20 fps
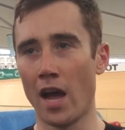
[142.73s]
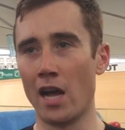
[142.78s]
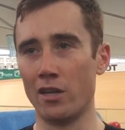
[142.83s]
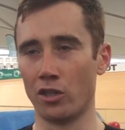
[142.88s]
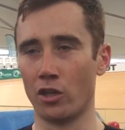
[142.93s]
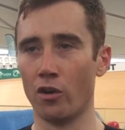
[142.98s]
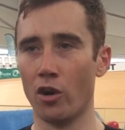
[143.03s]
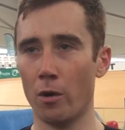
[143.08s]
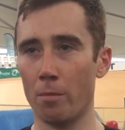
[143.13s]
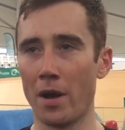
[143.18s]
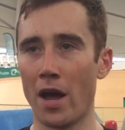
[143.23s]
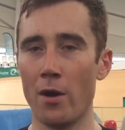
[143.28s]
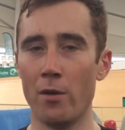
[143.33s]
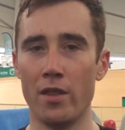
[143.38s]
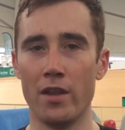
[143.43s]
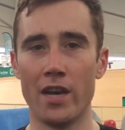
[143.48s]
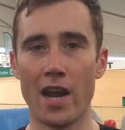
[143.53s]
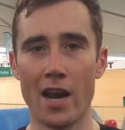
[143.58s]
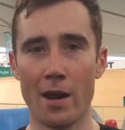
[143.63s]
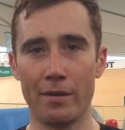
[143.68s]
as a group how
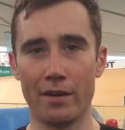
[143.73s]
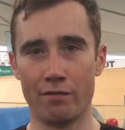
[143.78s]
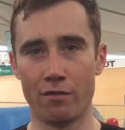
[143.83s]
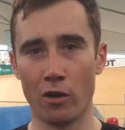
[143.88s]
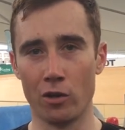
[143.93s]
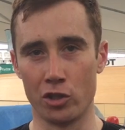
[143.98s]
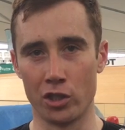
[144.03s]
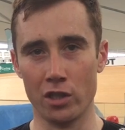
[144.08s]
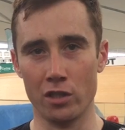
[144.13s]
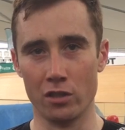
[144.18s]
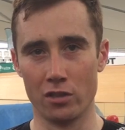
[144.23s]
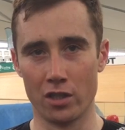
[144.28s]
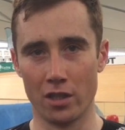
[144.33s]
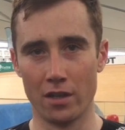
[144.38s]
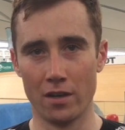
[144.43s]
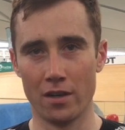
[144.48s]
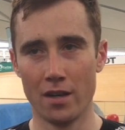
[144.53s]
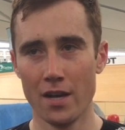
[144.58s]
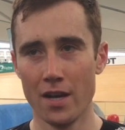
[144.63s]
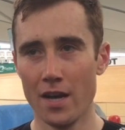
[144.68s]
the dynamic functions and